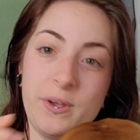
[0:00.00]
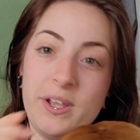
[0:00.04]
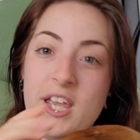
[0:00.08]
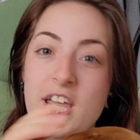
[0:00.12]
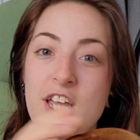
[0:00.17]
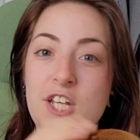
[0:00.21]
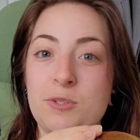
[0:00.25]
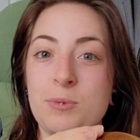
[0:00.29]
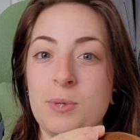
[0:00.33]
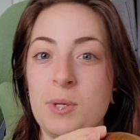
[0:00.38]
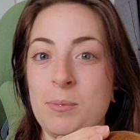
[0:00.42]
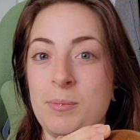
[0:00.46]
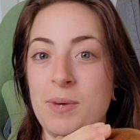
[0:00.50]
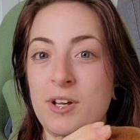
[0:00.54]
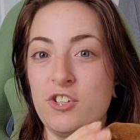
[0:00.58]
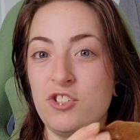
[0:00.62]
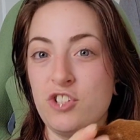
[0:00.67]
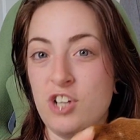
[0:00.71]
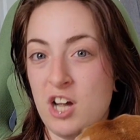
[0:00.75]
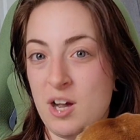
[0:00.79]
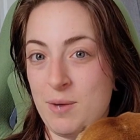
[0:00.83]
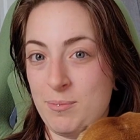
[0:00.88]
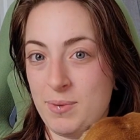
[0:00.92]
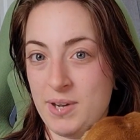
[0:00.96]
engagement in my
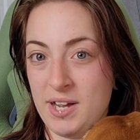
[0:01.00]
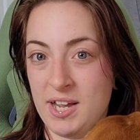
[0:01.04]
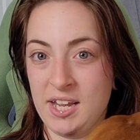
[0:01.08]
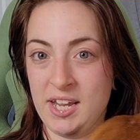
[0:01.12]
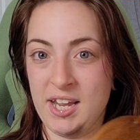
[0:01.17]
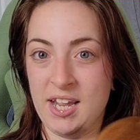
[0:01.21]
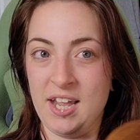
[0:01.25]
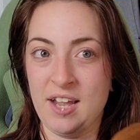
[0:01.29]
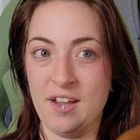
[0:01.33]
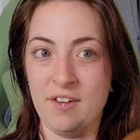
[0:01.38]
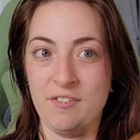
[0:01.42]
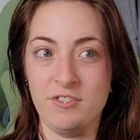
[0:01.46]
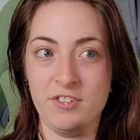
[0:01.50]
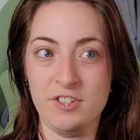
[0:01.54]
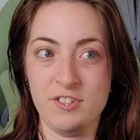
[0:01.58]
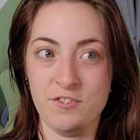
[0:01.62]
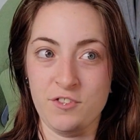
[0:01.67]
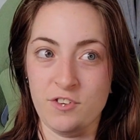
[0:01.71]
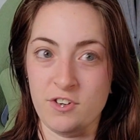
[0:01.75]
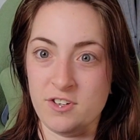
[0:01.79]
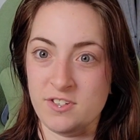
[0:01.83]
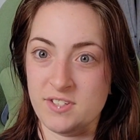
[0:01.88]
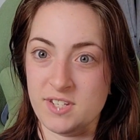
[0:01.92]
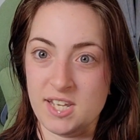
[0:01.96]
shop. I have, as
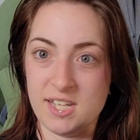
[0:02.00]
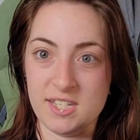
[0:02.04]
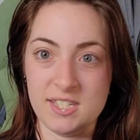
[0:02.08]
far as